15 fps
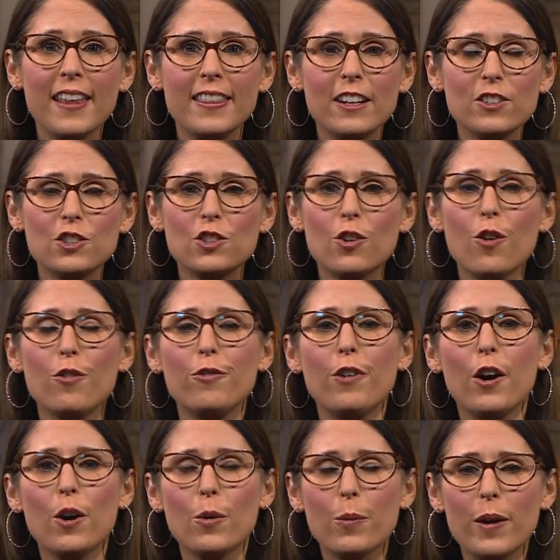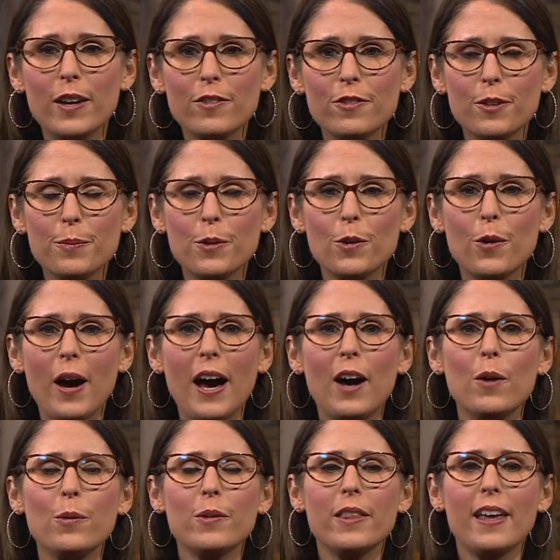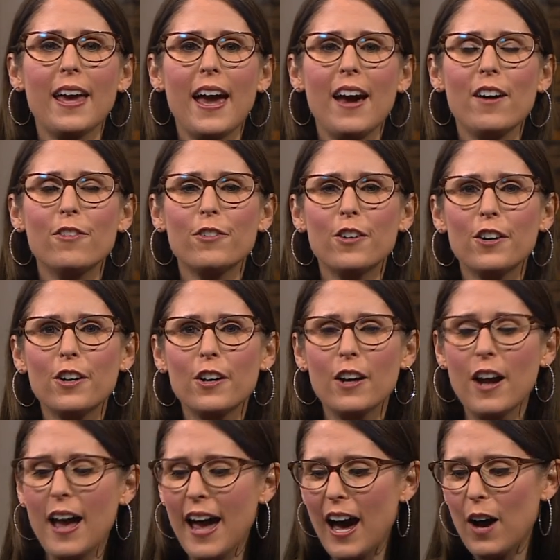they're so far away from you, how will they ever,